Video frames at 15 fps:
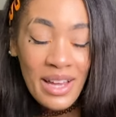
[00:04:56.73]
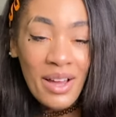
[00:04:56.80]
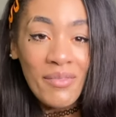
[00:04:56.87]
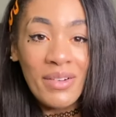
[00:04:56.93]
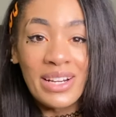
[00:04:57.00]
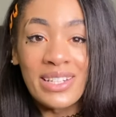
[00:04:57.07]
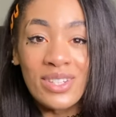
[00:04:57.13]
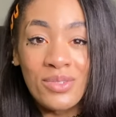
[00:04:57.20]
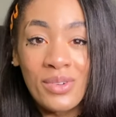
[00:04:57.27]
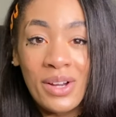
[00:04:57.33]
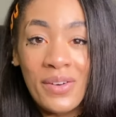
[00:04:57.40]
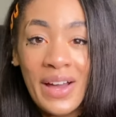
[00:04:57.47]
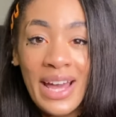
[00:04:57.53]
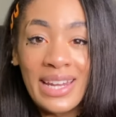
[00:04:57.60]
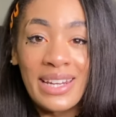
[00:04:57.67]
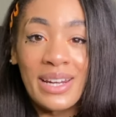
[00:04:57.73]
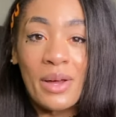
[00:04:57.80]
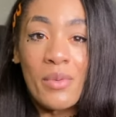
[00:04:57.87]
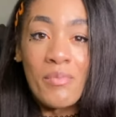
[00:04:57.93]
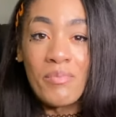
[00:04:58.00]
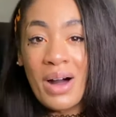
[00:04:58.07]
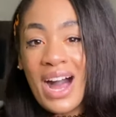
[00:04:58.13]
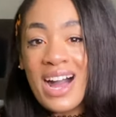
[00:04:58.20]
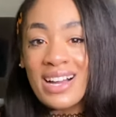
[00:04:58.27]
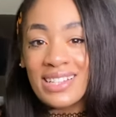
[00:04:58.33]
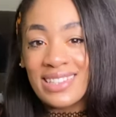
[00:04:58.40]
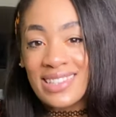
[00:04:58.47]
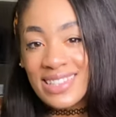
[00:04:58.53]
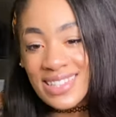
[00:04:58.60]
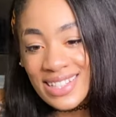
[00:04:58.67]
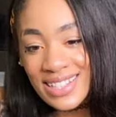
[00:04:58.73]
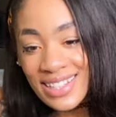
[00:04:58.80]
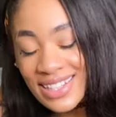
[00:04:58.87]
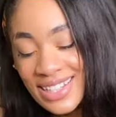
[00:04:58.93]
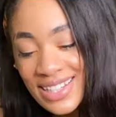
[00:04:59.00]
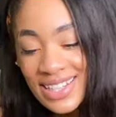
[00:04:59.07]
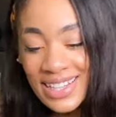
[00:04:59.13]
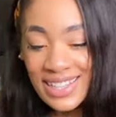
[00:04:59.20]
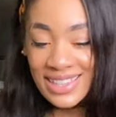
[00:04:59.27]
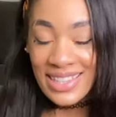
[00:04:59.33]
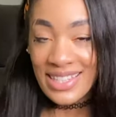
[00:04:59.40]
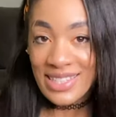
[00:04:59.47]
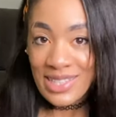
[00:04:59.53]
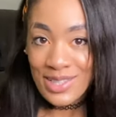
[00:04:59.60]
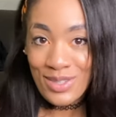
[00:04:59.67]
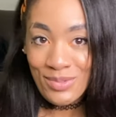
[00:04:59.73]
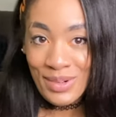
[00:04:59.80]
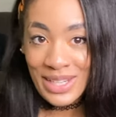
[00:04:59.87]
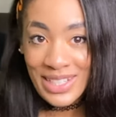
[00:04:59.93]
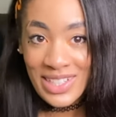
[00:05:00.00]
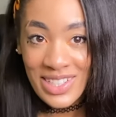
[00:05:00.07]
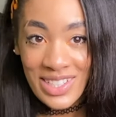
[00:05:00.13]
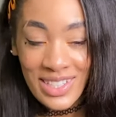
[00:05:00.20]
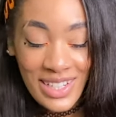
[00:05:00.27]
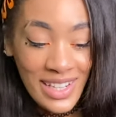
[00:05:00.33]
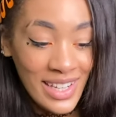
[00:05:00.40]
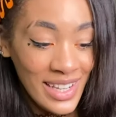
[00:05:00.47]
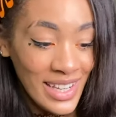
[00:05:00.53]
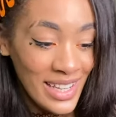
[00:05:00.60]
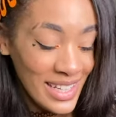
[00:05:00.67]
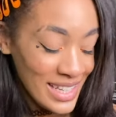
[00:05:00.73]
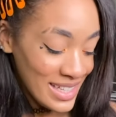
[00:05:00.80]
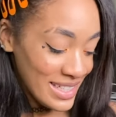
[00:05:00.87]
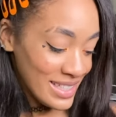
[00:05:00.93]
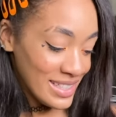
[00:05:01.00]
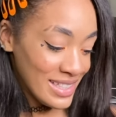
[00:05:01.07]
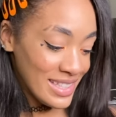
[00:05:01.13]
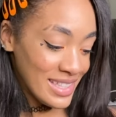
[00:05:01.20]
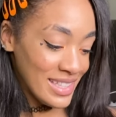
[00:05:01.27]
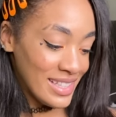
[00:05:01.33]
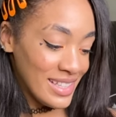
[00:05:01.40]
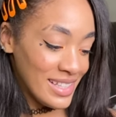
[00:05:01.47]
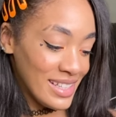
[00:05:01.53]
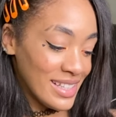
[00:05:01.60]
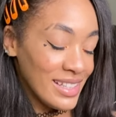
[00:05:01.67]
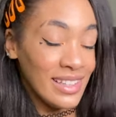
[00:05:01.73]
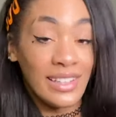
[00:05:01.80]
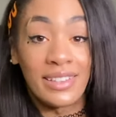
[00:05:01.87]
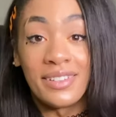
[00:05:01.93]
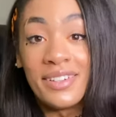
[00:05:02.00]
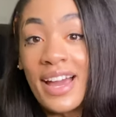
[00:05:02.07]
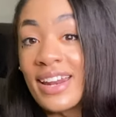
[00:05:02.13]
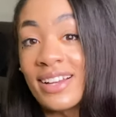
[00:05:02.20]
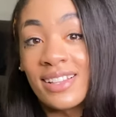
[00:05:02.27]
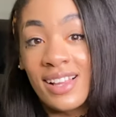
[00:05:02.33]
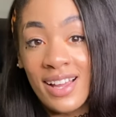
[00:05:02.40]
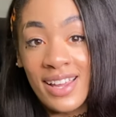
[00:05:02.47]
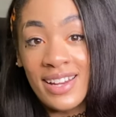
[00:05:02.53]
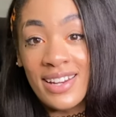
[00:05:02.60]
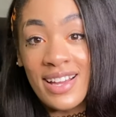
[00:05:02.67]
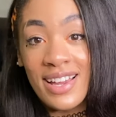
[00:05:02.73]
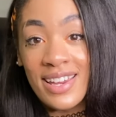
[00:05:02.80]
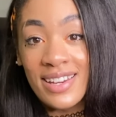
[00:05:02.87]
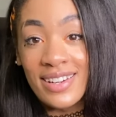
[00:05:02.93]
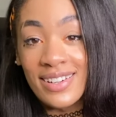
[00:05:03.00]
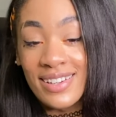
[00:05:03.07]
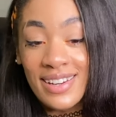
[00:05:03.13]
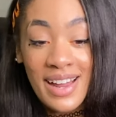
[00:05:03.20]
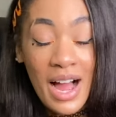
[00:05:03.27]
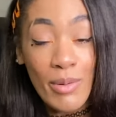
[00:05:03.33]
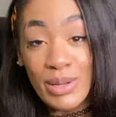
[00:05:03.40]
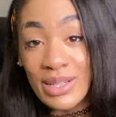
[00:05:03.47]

ready to go ahead and unbox this Switch. It is like nine o'clock at night. I'm